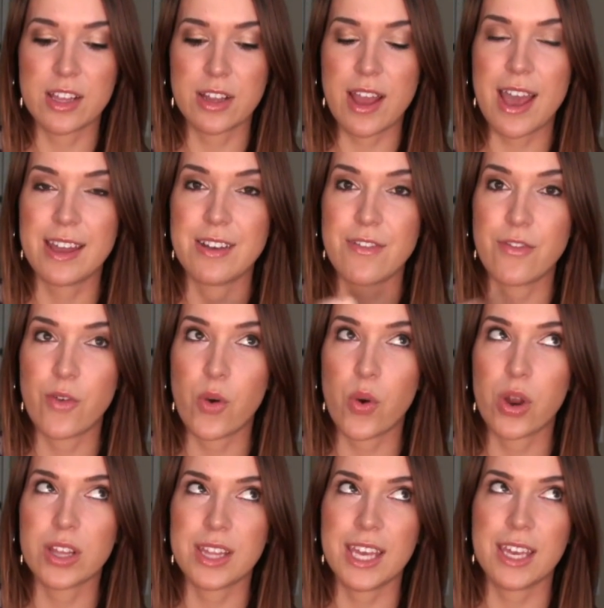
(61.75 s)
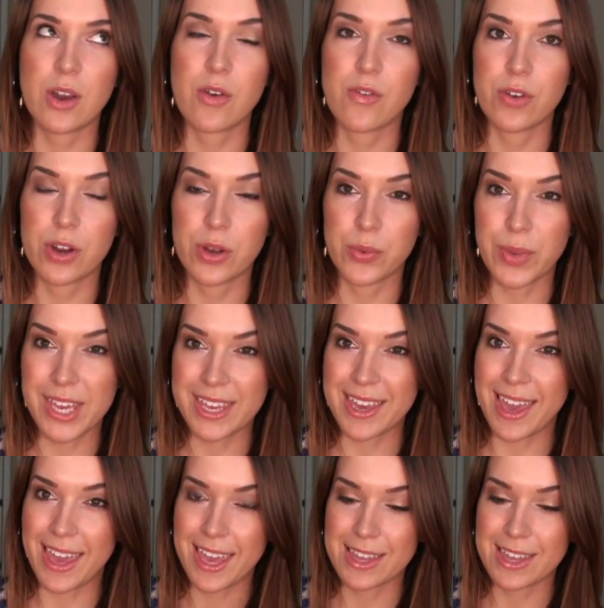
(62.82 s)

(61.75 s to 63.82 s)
color on for like over a week